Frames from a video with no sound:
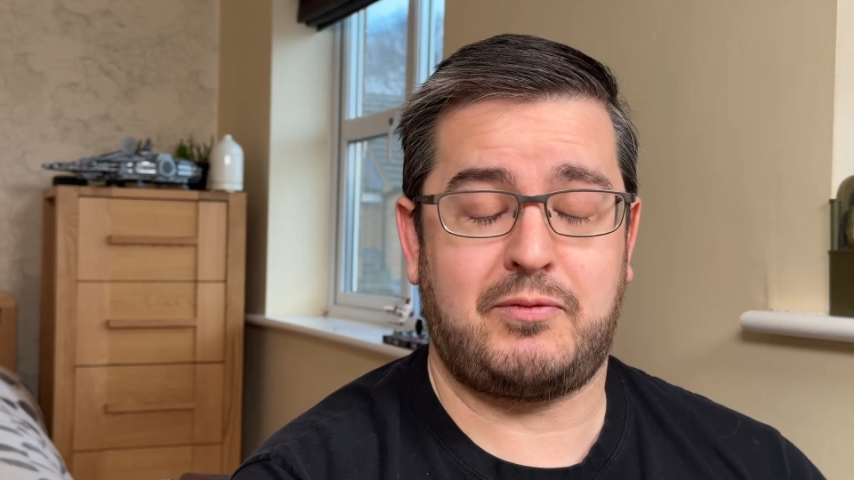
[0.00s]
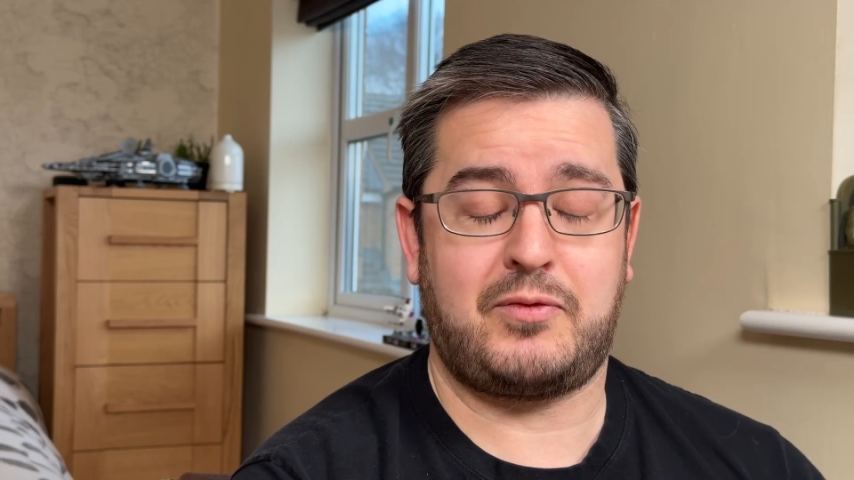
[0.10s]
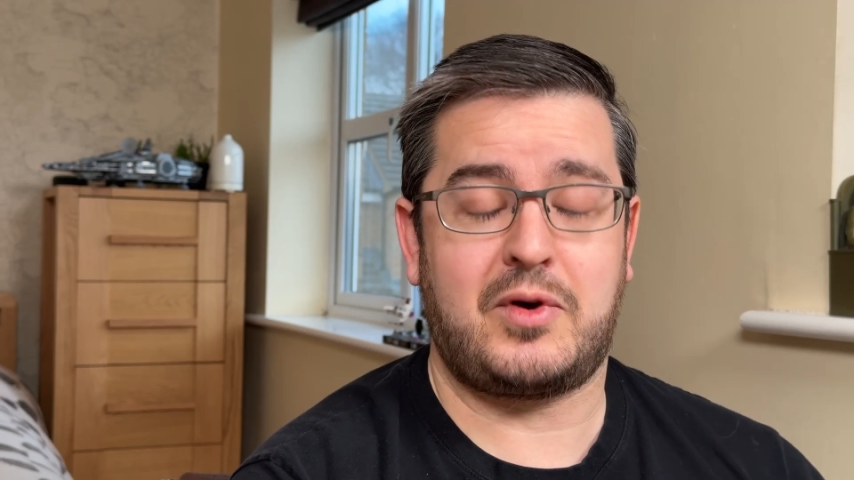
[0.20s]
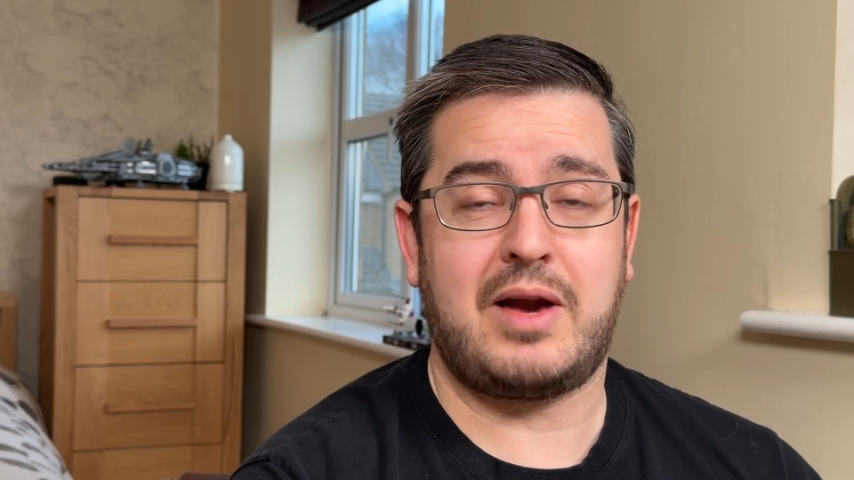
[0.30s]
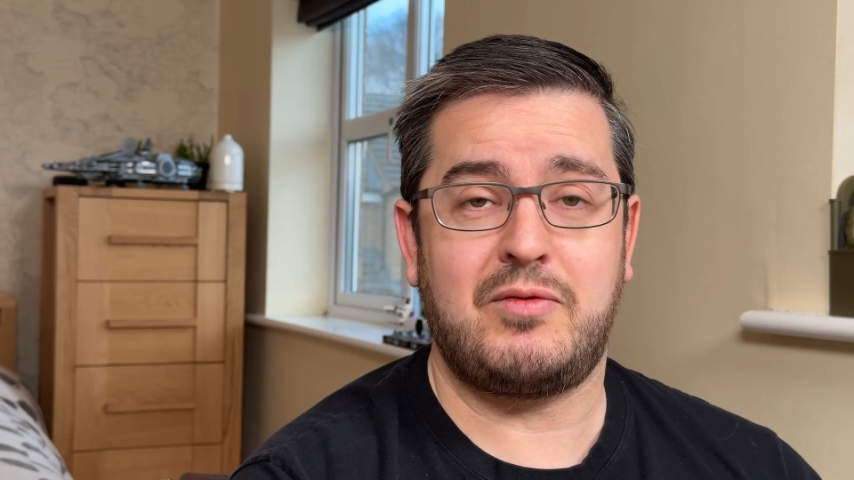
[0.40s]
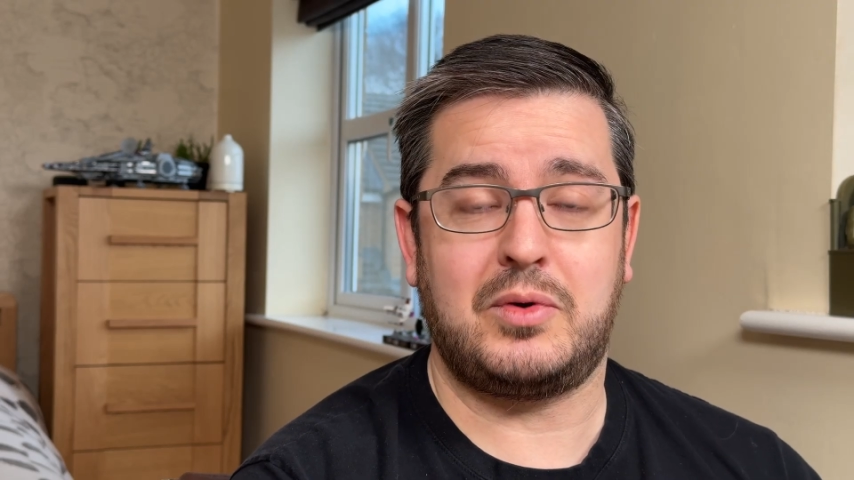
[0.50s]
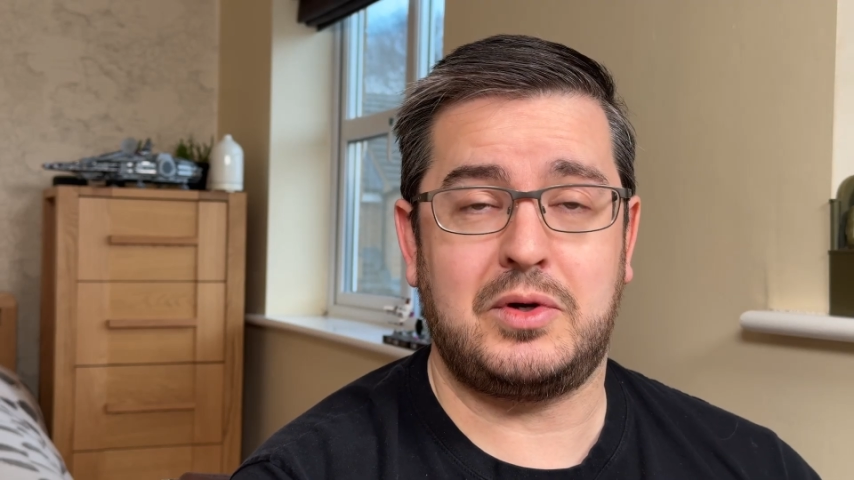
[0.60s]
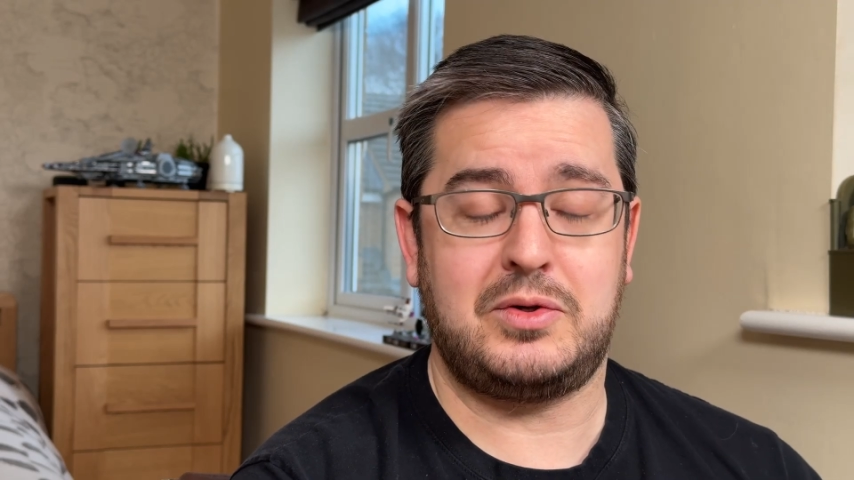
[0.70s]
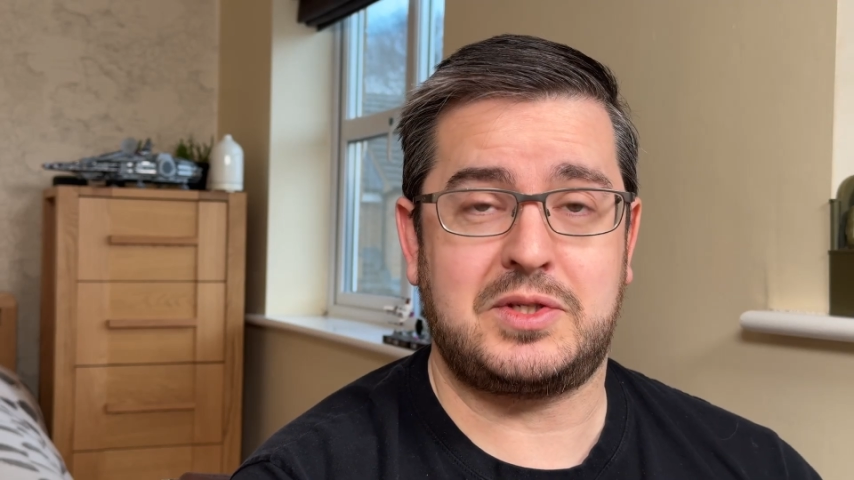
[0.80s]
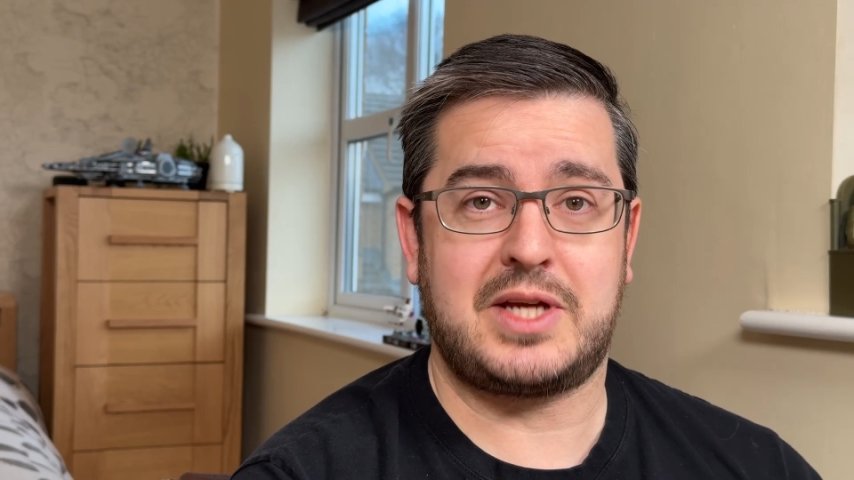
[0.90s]
for
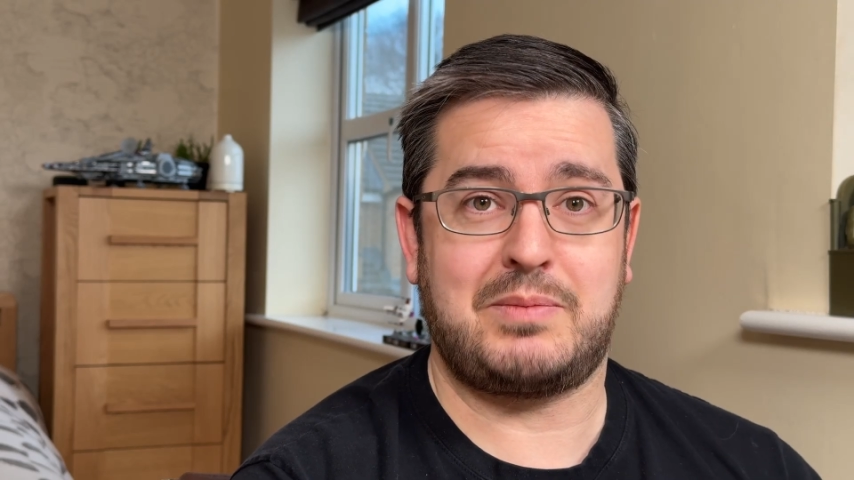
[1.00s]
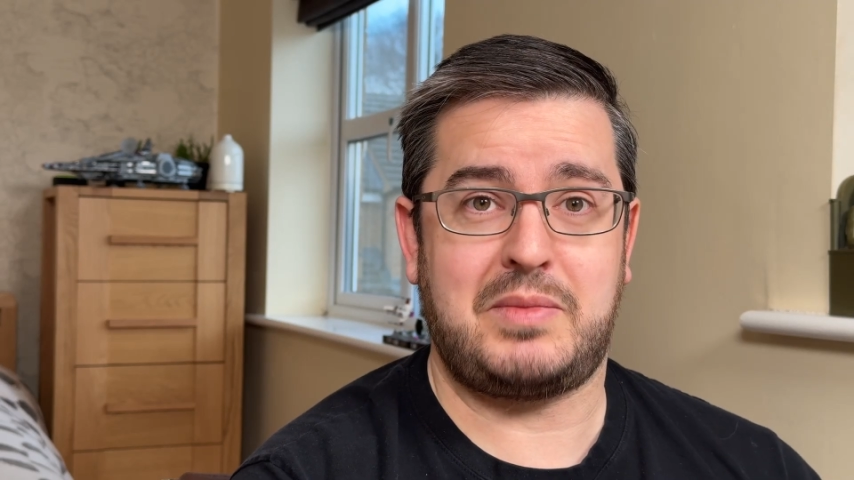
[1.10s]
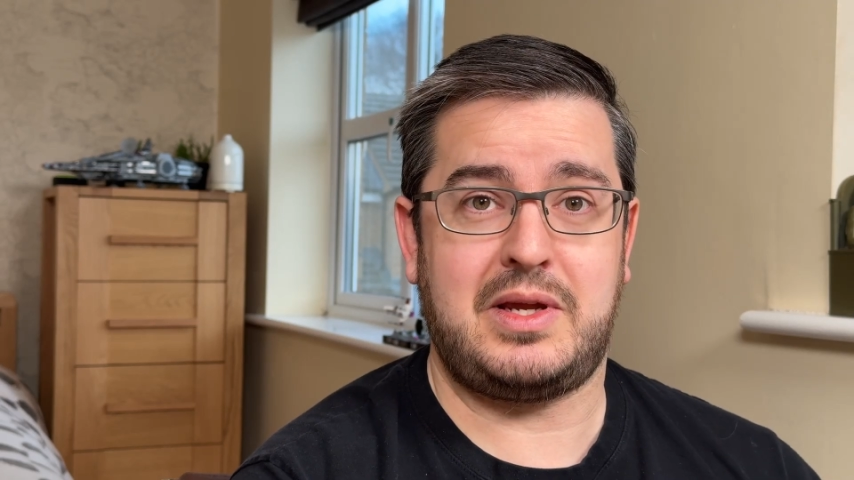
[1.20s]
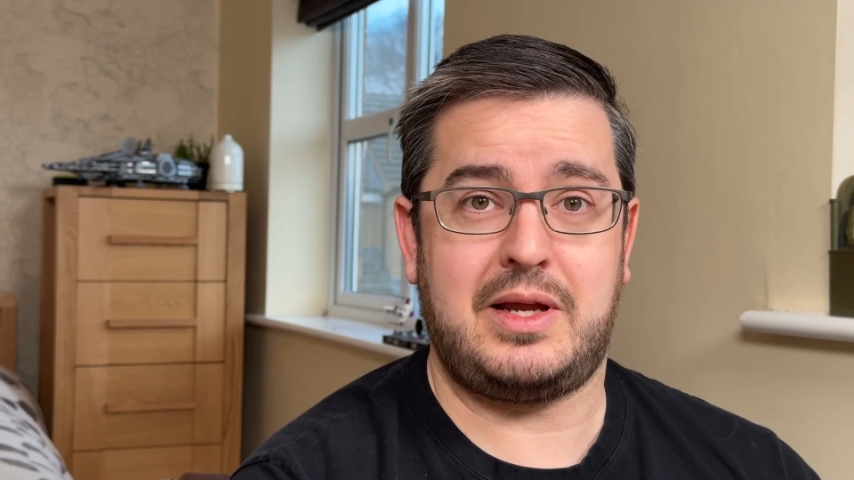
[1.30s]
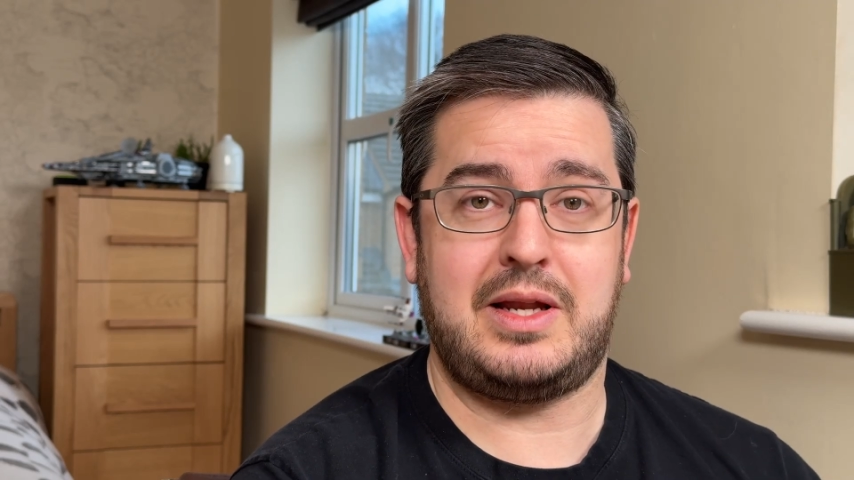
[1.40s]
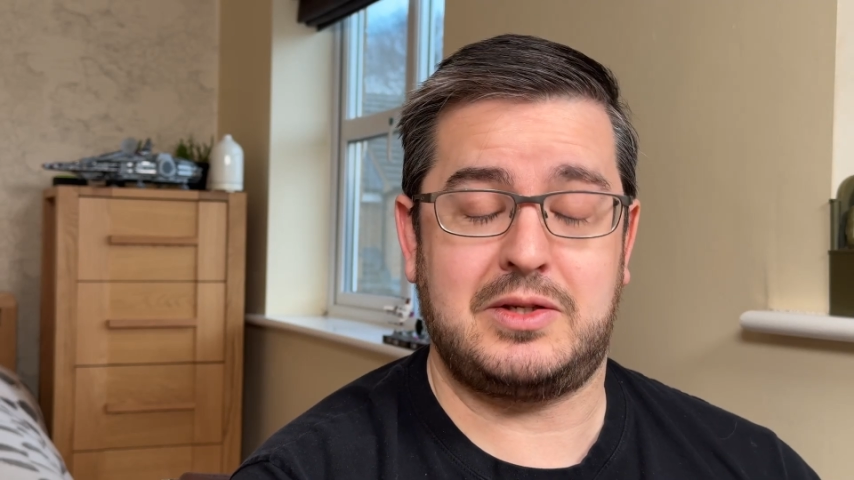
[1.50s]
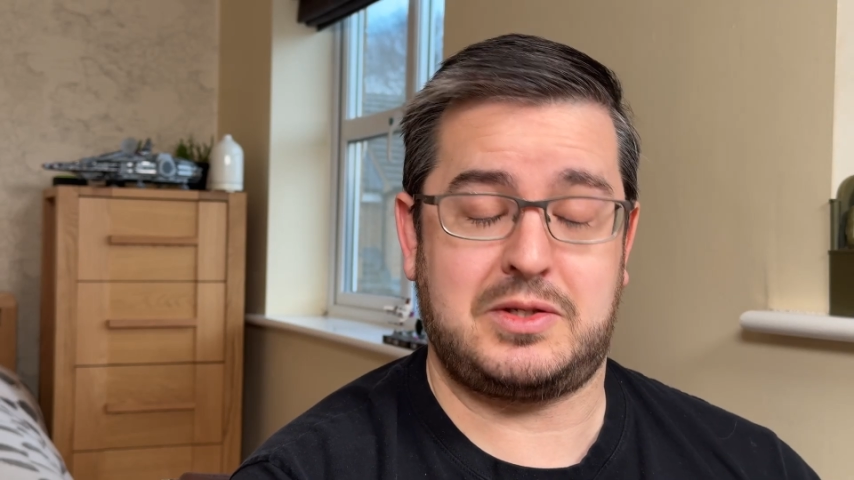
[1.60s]
everyone who's tagged me in